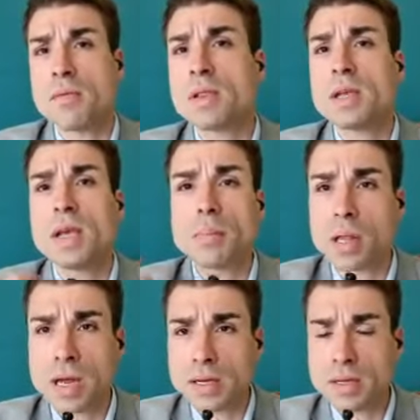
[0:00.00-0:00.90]
heavily
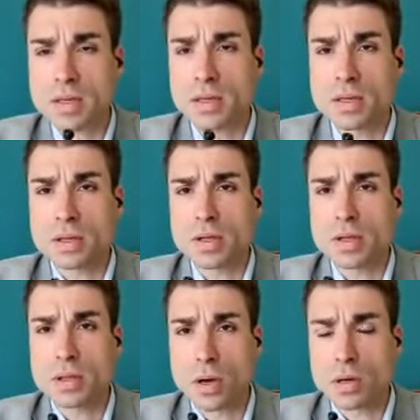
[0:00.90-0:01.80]
applying
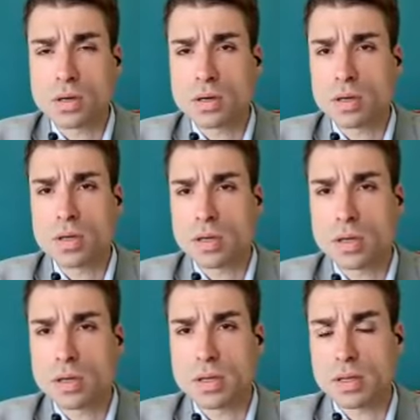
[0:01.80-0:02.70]
the law.
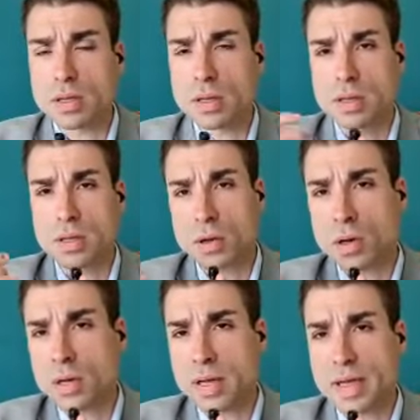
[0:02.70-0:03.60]
The
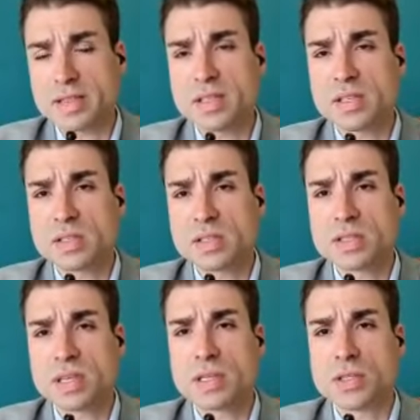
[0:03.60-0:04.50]
law exists,
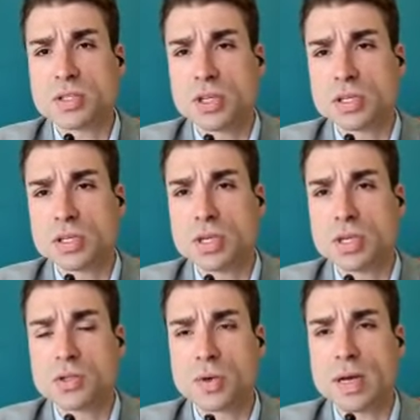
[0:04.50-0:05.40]
then the judge
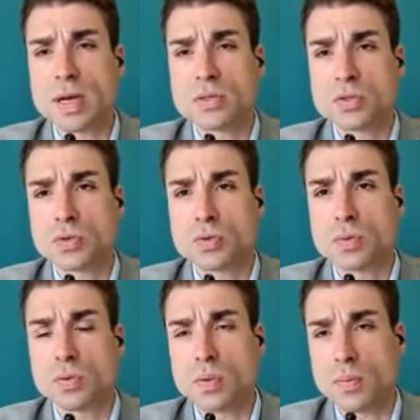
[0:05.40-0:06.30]
tries
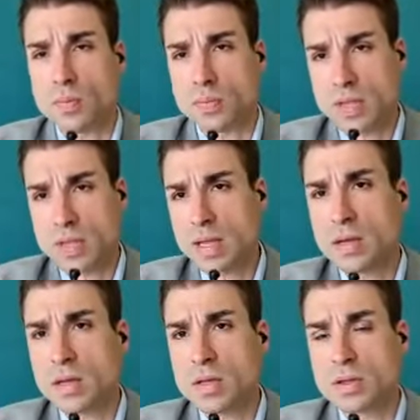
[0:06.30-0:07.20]
to
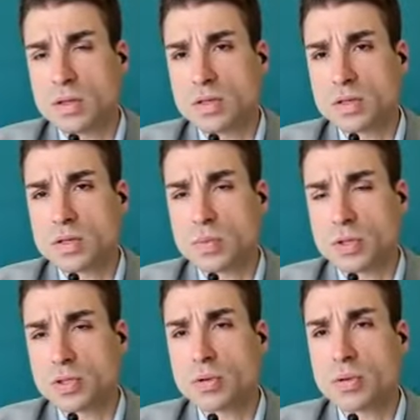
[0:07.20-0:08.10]
take this
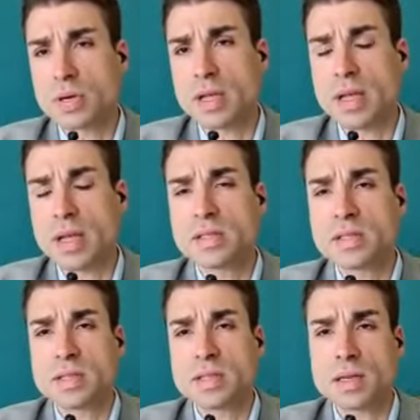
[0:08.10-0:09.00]
particular
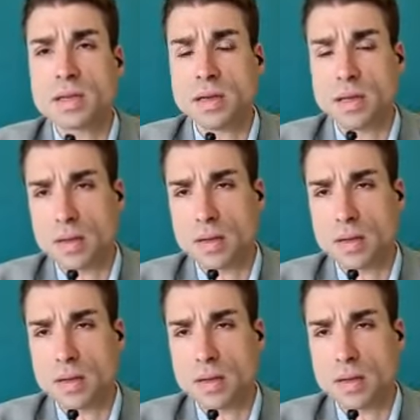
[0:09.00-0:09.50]
cases and